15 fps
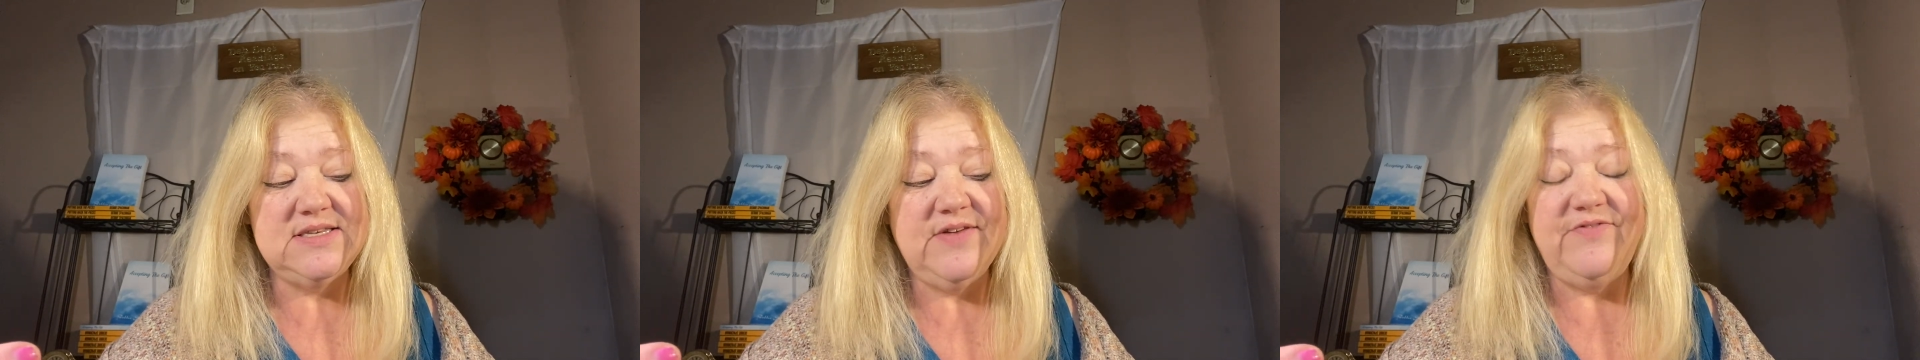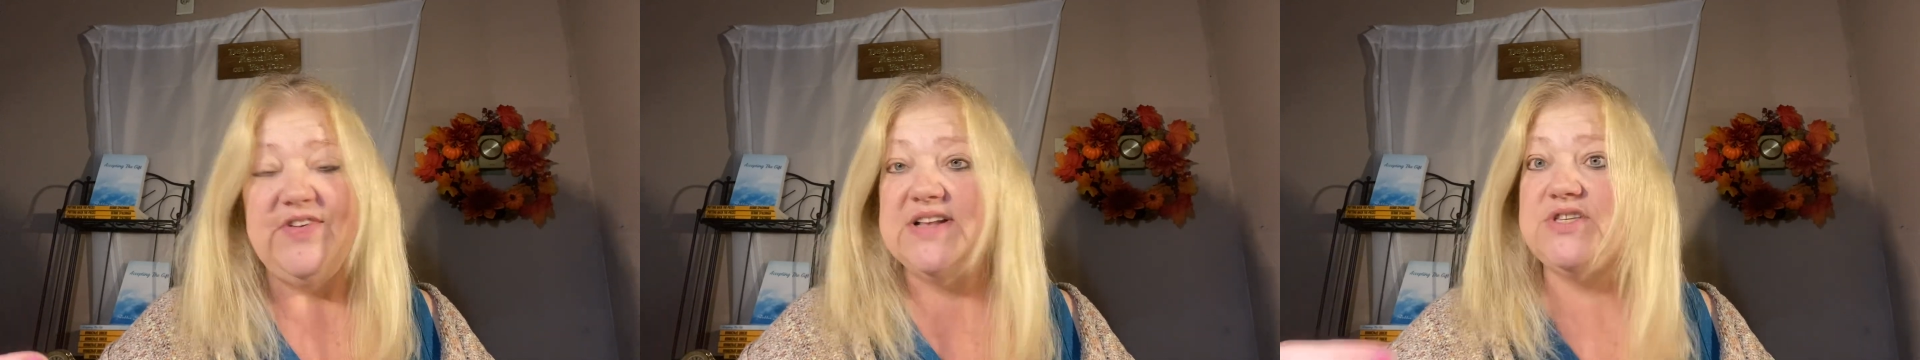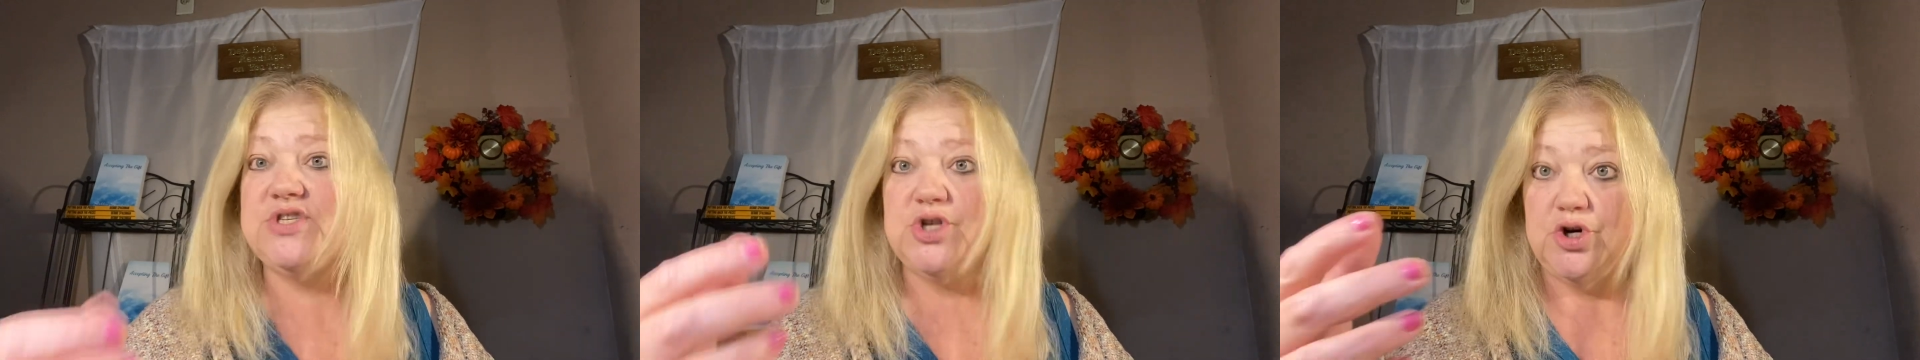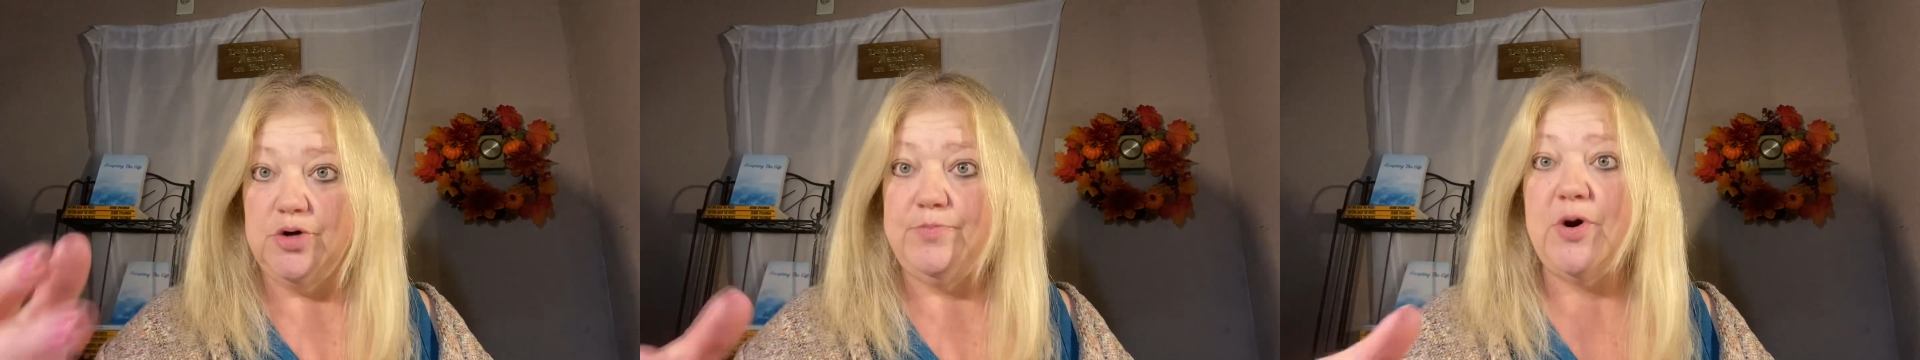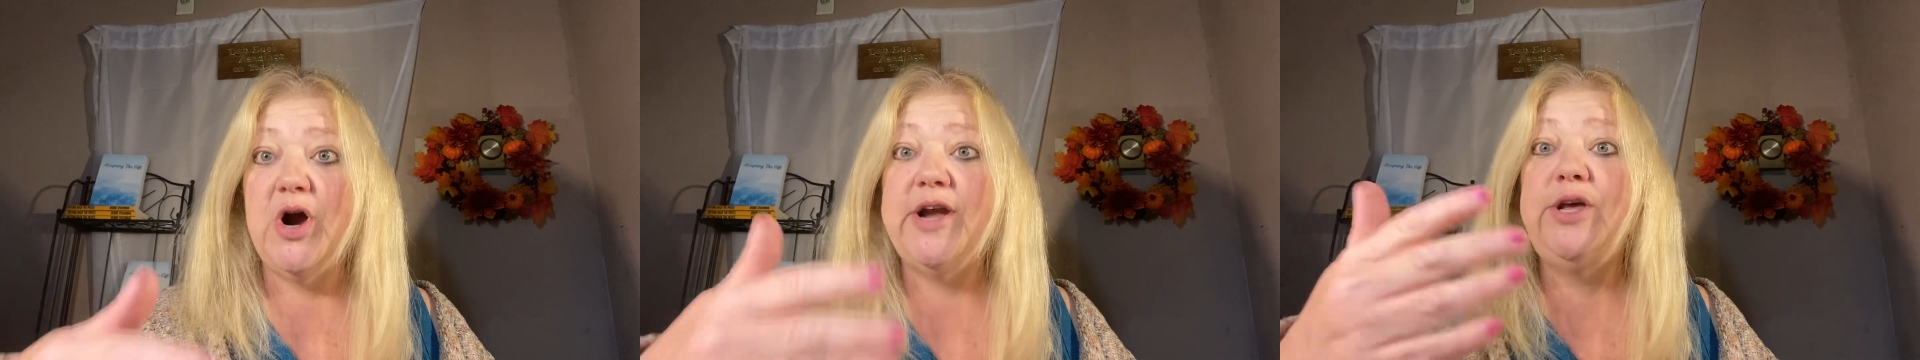if it's third
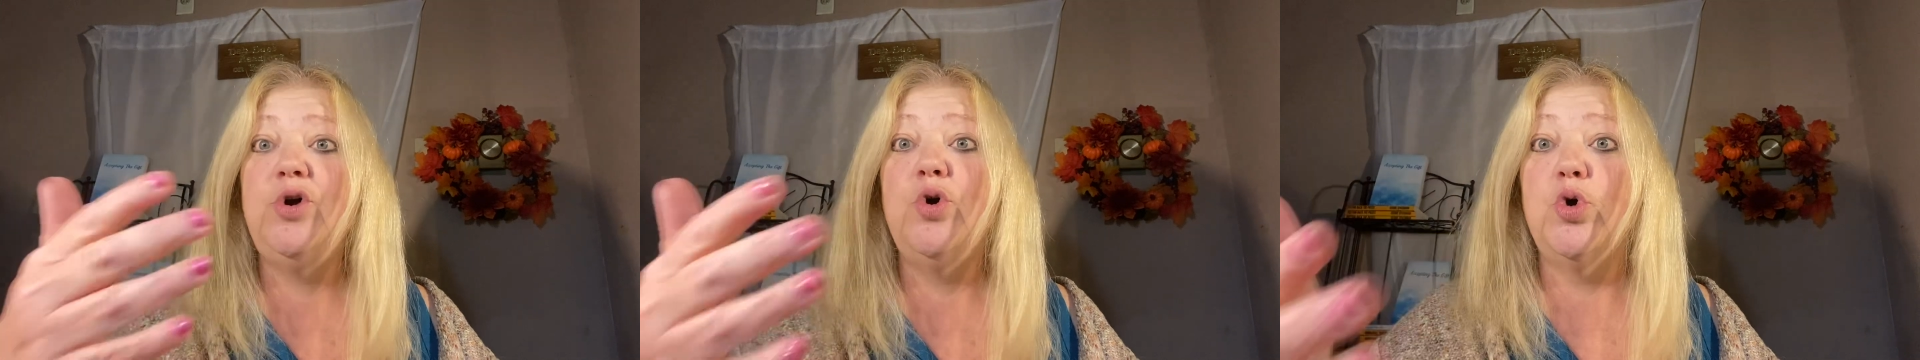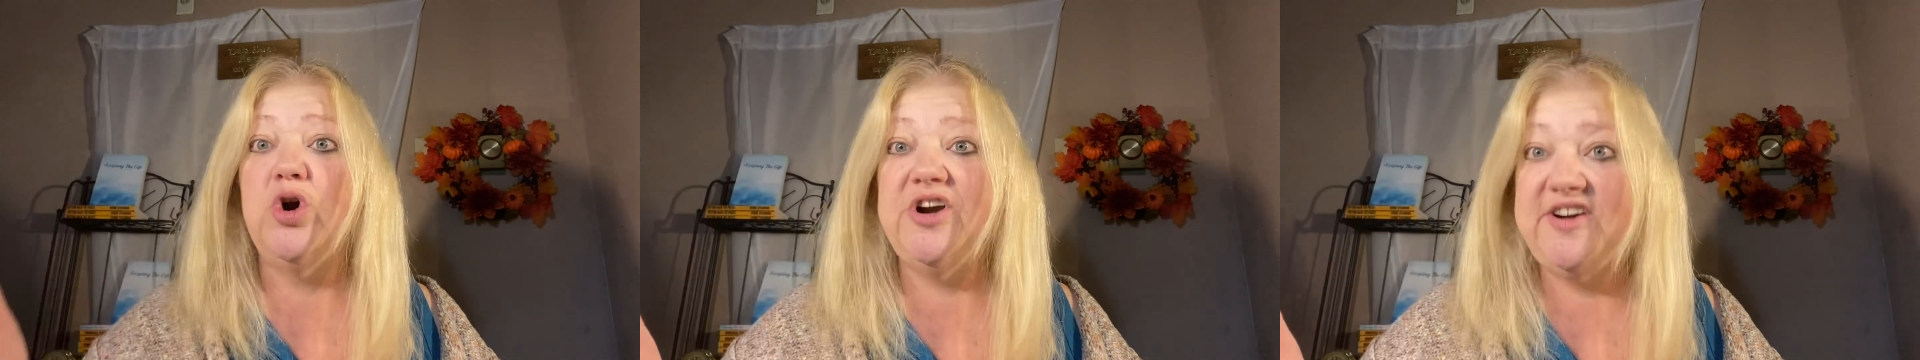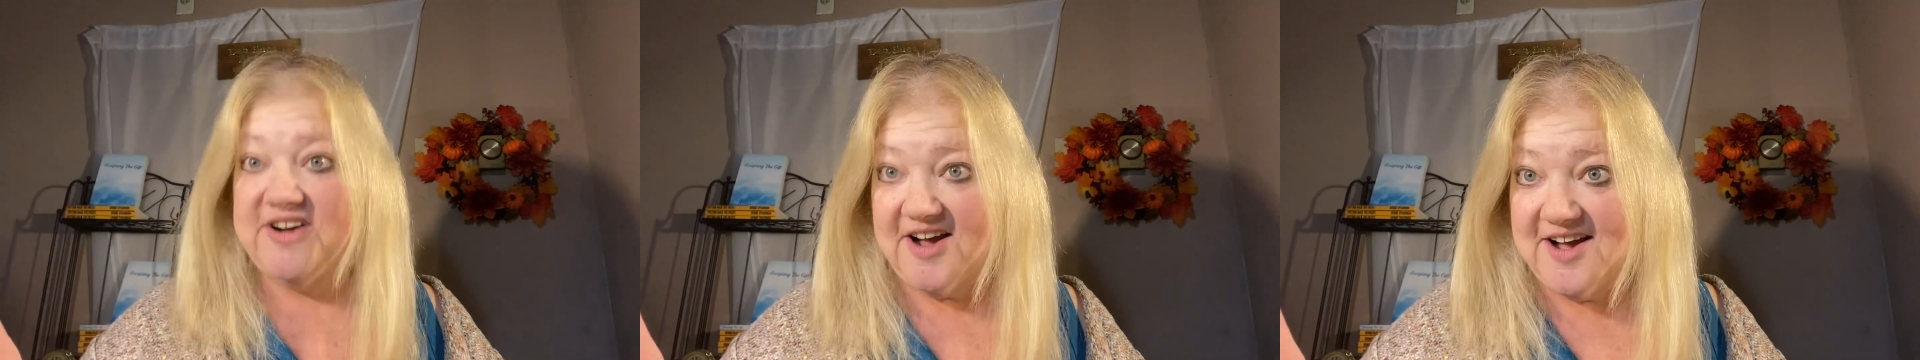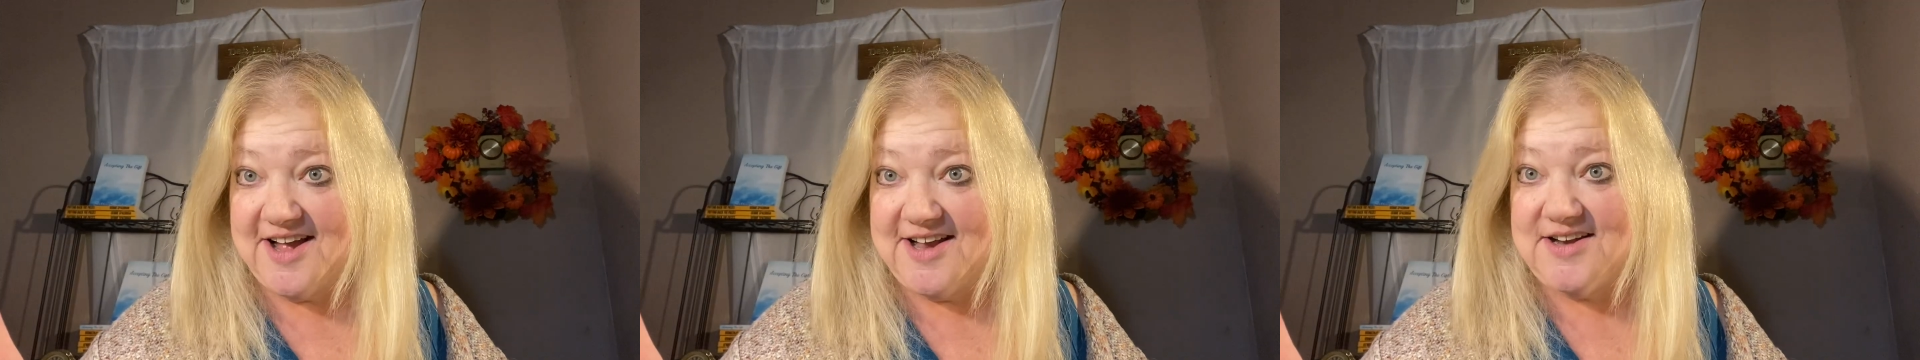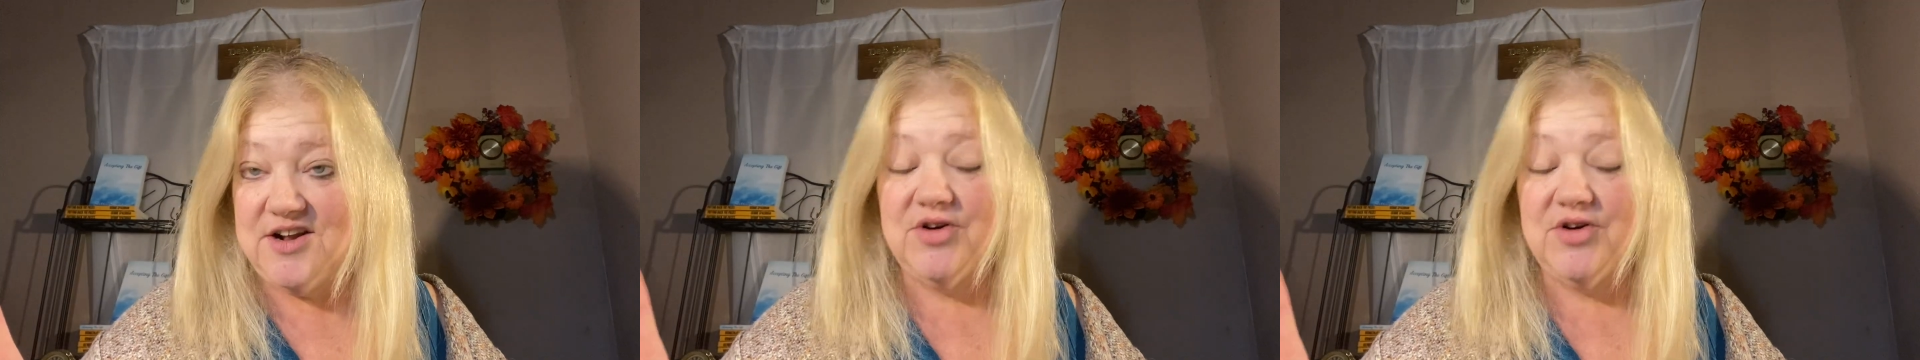party or not,